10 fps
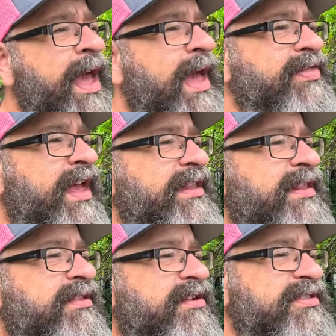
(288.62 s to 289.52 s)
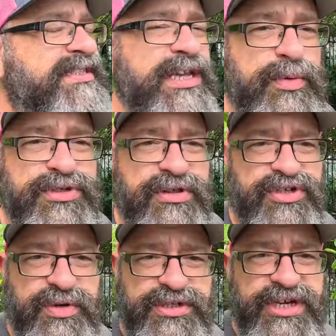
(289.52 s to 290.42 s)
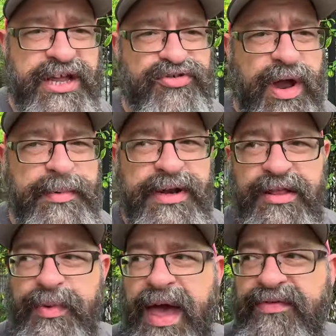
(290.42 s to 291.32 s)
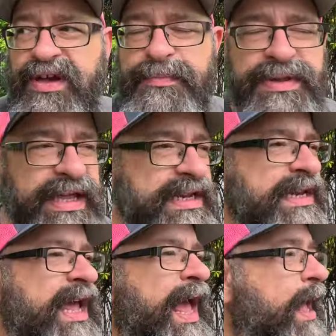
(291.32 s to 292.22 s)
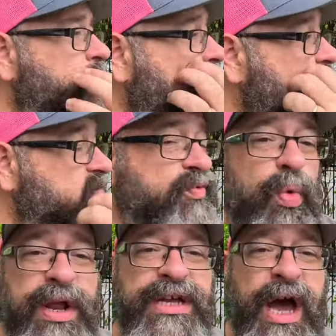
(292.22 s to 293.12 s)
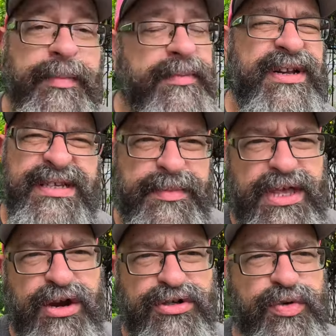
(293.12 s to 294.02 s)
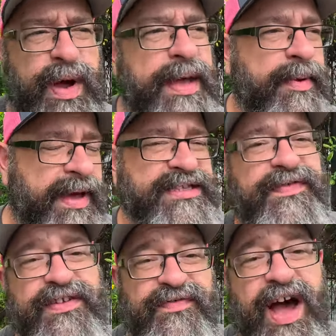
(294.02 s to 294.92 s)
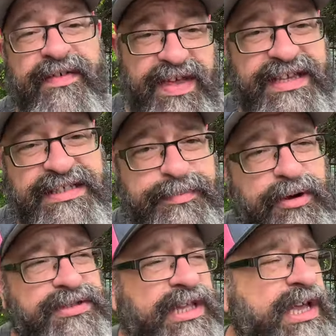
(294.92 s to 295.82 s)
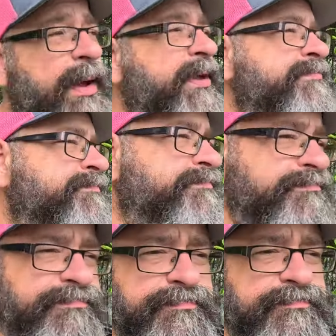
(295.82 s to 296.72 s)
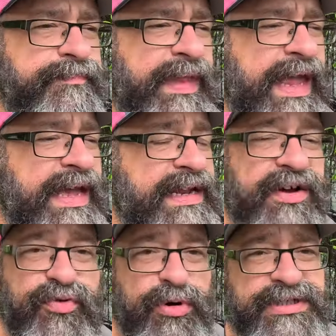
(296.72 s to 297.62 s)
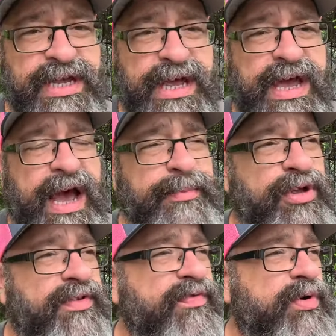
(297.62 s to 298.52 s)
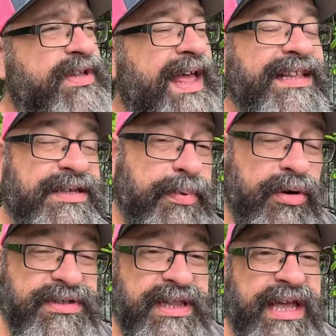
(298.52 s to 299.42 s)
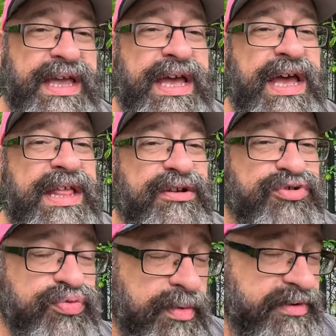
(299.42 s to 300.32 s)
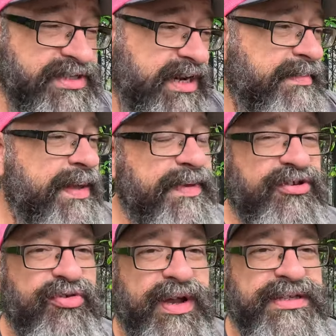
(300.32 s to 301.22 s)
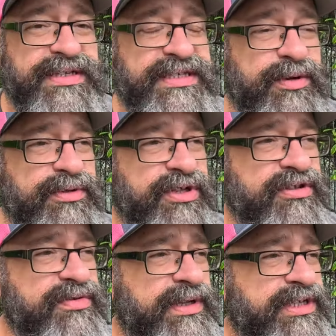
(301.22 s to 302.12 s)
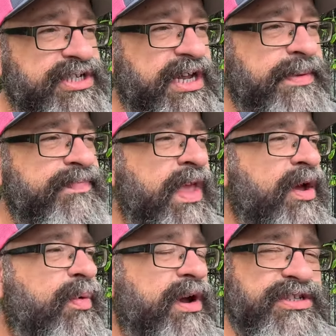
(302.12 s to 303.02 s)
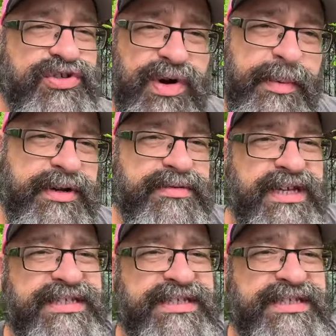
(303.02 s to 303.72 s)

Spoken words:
And then there's a sequel to the trilogy, Andromeda, that we haven't completed. And then there's one coming, but it's going to be years away. But Mass Effect 5 is supposedly coming. And of course, I'm looking forward to that. And supposedly, there's rumors that it might be a direct sequel to the trilogy, whereas Andromeda was like